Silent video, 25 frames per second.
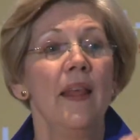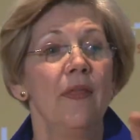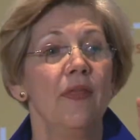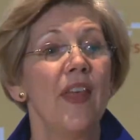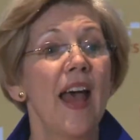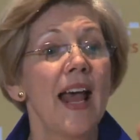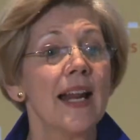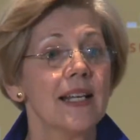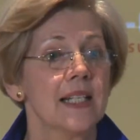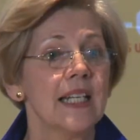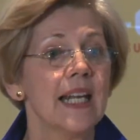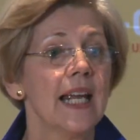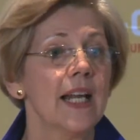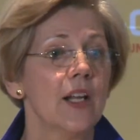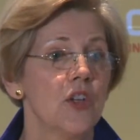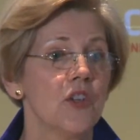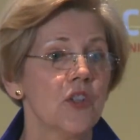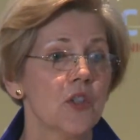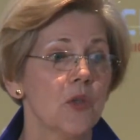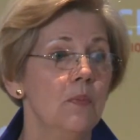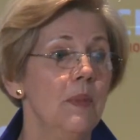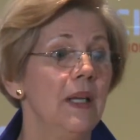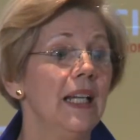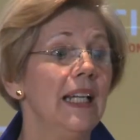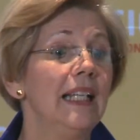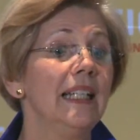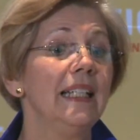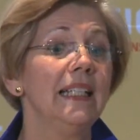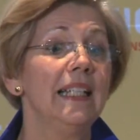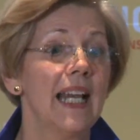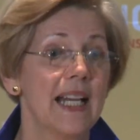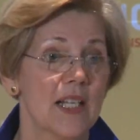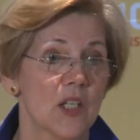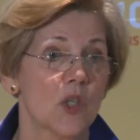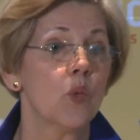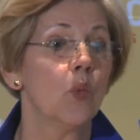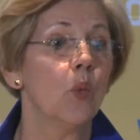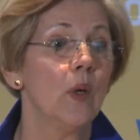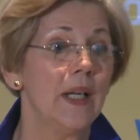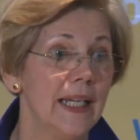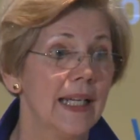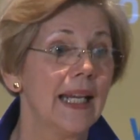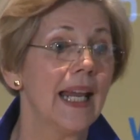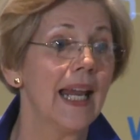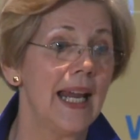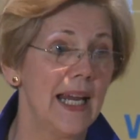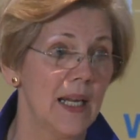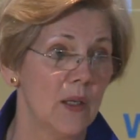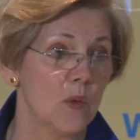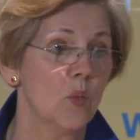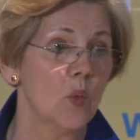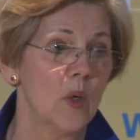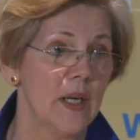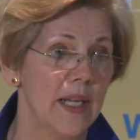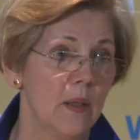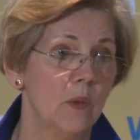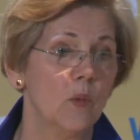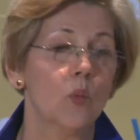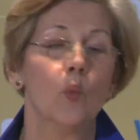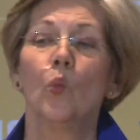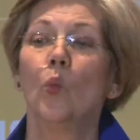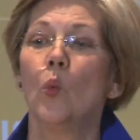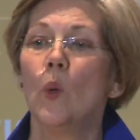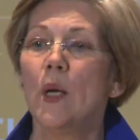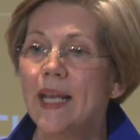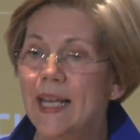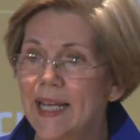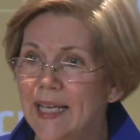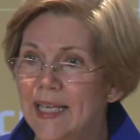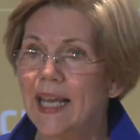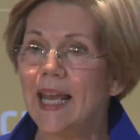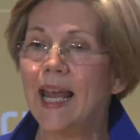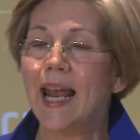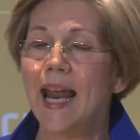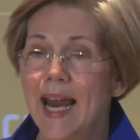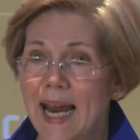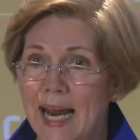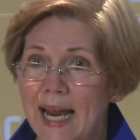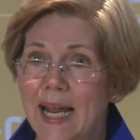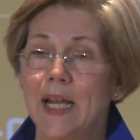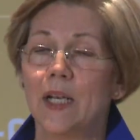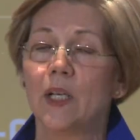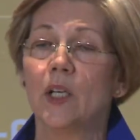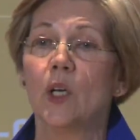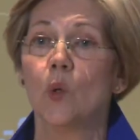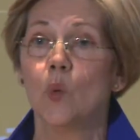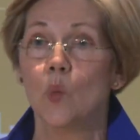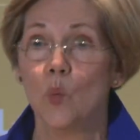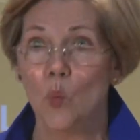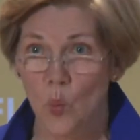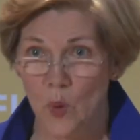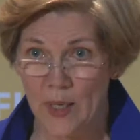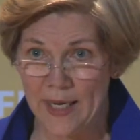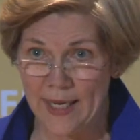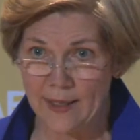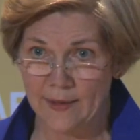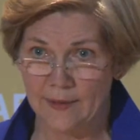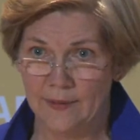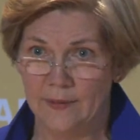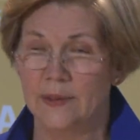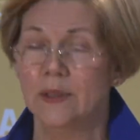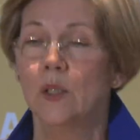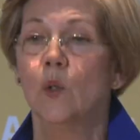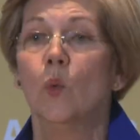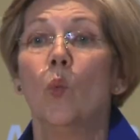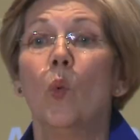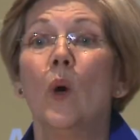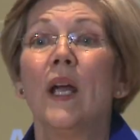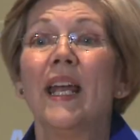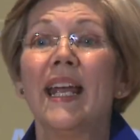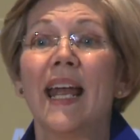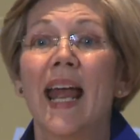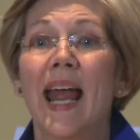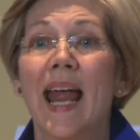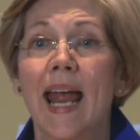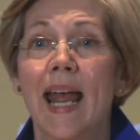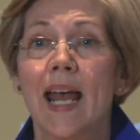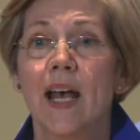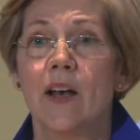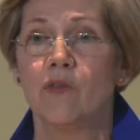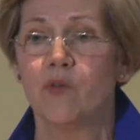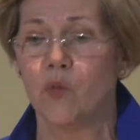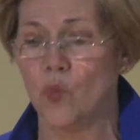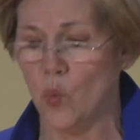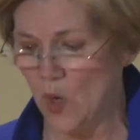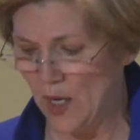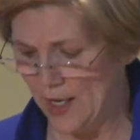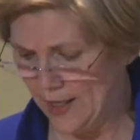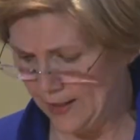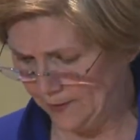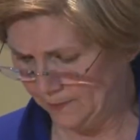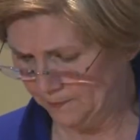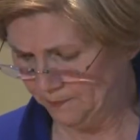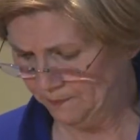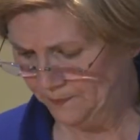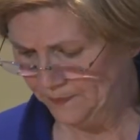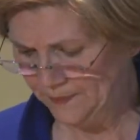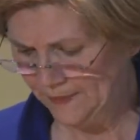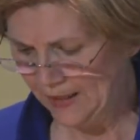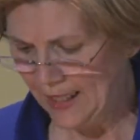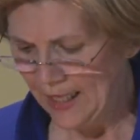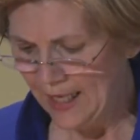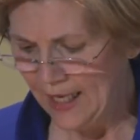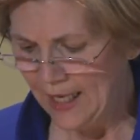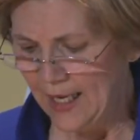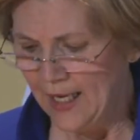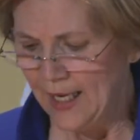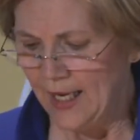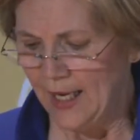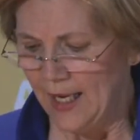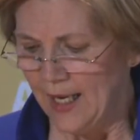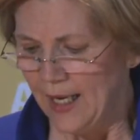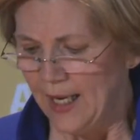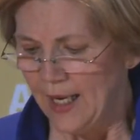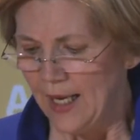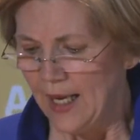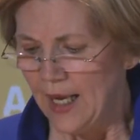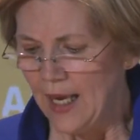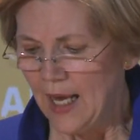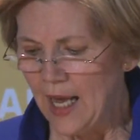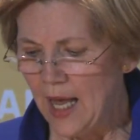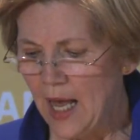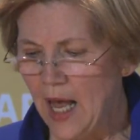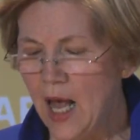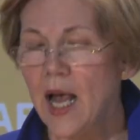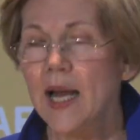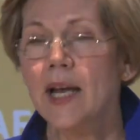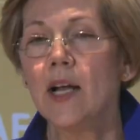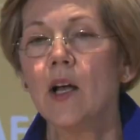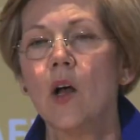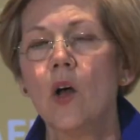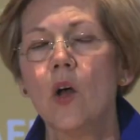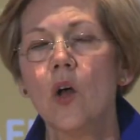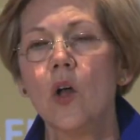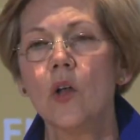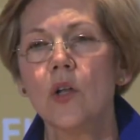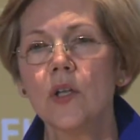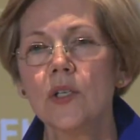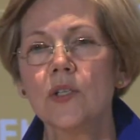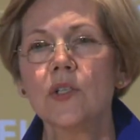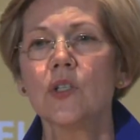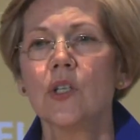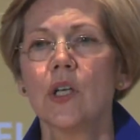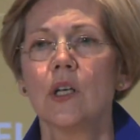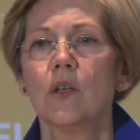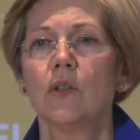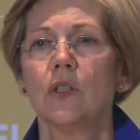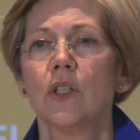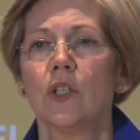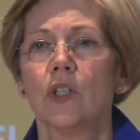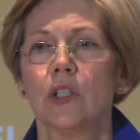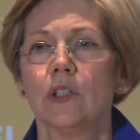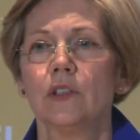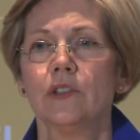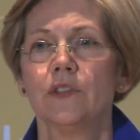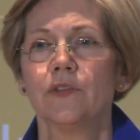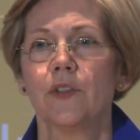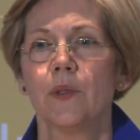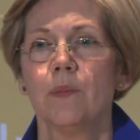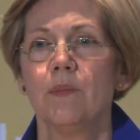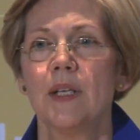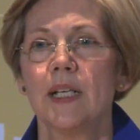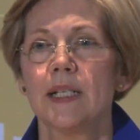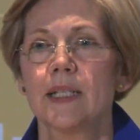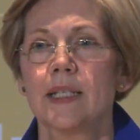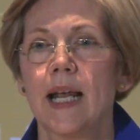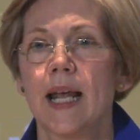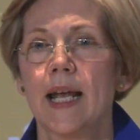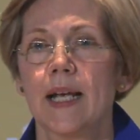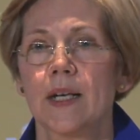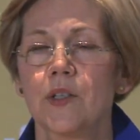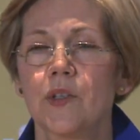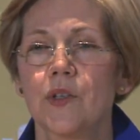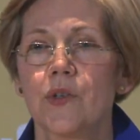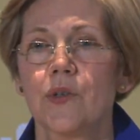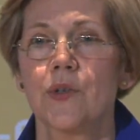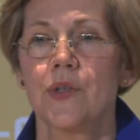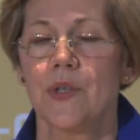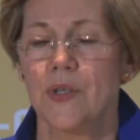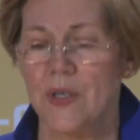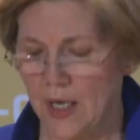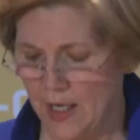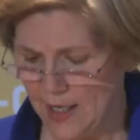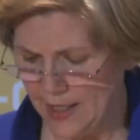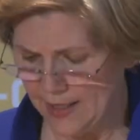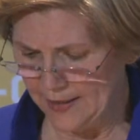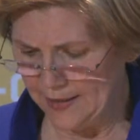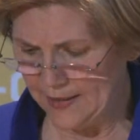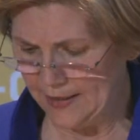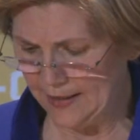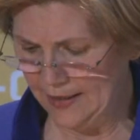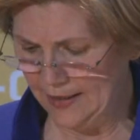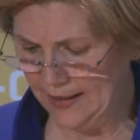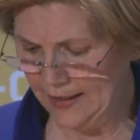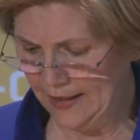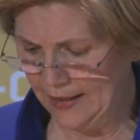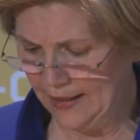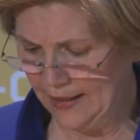That tells me, yes, we can win. We can win. We have won. I also learned from this exercise,